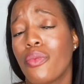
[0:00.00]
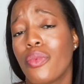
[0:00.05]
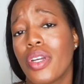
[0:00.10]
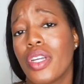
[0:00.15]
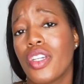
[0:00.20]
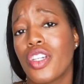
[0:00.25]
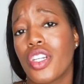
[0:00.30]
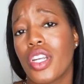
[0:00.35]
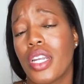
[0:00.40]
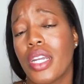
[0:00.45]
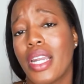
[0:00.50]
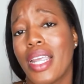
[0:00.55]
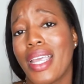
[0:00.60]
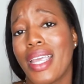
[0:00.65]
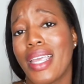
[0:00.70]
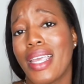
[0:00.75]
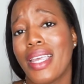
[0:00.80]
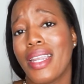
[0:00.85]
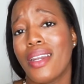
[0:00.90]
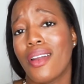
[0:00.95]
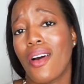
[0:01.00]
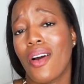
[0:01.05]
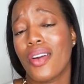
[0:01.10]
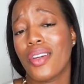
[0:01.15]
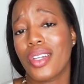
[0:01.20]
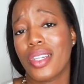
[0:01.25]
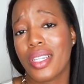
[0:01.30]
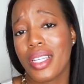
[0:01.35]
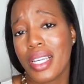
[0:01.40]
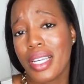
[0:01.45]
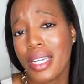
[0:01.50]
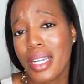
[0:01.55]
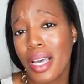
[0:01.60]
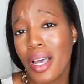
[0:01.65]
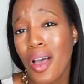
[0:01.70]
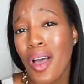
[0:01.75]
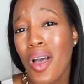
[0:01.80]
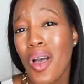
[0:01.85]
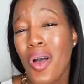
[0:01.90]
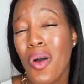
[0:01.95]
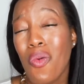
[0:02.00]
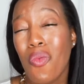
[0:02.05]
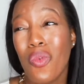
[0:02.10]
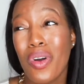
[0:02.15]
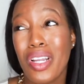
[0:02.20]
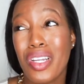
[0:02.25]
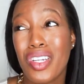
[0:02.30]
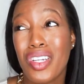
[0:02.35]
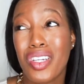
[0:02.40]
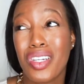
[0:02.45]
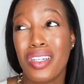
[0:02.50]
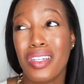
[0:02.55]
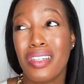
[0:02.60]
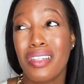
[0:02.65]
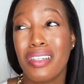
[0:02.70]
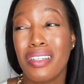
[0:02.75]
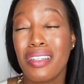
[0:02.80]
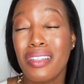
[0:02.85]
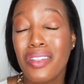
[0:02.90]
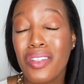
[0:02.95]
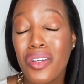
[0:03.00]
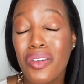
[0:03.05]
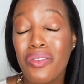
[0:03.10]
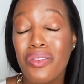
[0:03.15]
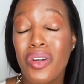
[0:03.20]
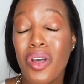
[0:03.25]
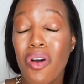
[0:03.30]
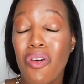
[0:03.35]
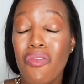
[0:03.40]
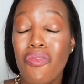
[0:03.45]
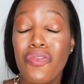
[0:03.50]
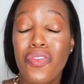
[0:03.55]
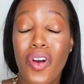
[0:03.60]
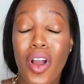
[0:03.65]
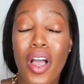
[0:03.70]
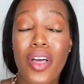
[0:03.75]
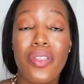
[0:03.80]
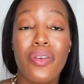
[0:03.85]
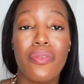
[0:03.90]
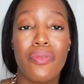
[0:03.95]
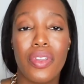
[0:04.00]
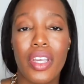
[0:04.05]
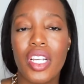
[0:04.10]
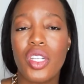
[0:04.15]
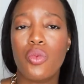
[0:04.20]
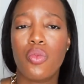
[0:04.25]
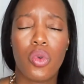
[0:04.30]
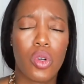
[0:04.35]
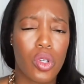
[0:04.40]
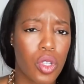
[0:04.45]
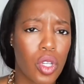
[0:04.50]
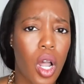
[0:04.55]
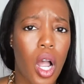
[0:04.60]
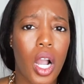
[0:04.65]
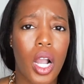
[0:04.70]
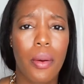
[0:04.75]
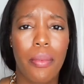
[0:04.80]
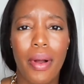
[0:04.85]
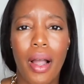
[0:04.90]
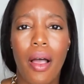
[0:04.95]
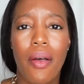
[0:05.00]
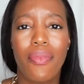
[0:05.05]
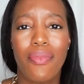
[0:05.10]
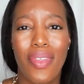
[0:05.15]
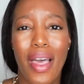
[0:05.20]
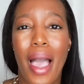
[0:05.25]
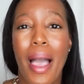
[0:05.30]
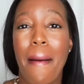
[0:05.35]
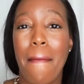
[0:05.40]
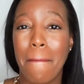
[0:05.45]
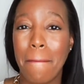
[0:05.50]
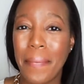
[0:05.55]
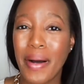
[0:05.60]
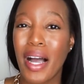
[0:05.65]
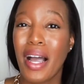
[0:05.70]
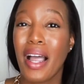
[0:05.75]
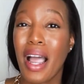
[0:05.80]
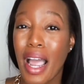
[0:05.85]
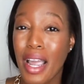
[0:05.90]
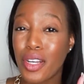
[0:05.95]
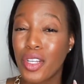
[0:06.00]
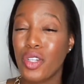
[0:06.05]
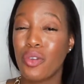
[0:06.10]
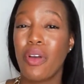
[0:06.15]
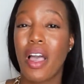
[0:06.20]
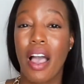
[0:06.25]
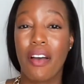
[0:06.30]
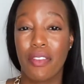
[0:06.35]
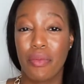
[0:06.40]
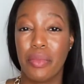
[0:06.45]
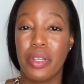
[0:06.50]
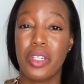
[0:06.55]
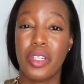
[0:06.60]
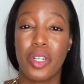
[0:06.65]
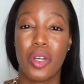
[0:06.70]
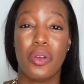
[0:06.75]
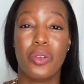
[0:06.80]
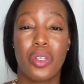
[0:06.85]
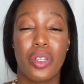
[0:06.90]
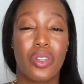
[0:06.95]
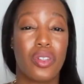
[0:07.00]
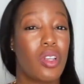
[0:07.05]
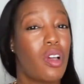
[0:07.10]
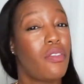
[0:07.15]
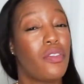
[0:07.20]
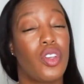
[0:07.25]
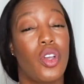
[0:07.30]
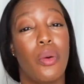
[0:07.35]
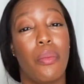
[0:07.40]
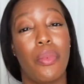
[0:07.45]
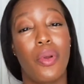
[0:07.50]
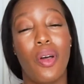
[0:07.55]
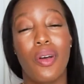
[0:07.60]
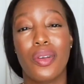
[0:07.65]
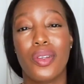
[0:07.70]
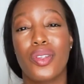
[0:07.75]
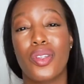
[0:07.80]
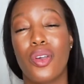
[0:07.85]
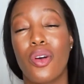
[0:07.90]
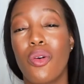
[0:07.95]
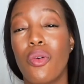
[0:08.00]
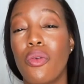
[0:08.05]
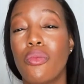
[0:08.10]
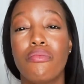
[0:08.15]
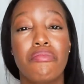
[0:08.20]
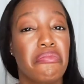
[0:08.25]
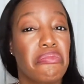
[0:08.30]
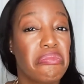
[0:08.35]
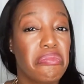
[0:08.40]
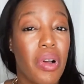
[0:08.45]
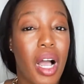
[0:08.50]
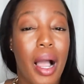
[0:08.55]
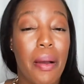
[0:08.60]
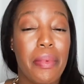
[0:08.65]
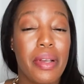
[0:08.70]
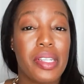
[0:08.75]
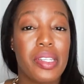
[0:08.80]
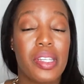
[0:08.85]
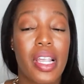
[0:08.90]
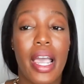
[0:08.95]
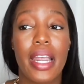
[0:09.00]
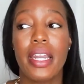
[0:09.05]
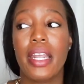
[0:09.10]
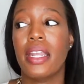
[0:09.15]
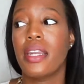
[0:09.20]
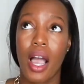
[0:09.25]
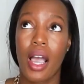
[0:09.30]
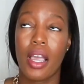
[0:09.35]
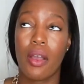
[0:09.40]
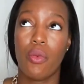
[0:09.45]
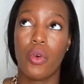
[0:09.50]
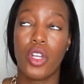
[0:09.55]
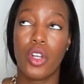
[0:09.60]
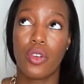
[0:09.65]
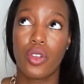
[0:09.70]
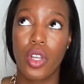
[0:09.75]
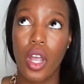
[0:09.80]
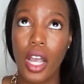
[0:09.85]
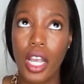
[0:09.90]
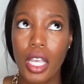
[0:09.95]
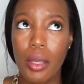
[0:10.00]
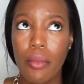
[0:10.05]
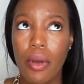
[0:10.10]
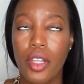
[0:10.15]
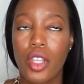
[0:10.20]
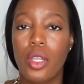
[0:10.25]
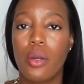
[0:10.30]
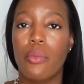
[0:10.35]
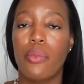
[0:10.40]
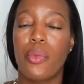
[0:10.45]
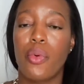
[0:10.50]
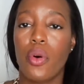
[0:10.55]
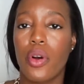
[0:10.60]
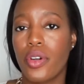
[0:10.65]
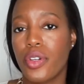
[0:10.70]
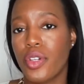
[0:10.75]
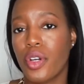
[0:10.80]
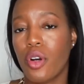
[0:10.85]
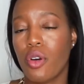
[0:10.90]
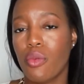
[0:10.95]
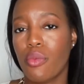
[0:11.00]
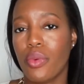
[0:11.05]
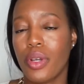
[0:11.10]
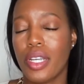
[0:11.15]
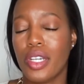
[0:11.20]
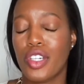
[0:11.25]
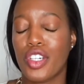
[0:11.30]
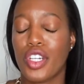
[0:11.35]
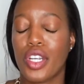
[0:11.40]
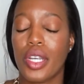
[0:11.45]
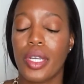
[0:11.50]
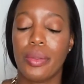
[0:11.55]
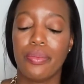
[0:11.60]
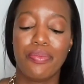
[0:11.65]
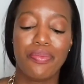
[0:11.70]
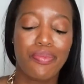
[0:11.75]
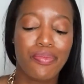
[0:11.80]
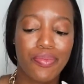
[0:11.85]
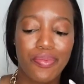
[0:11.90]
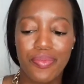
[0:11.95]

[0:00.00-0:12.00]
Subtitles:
region in Argentina, which they're known for other things. We'll talk about that, but I do have a Mendoza Sauvignon Blanc, so I'm excited. When you're talking about the Bordeaux region,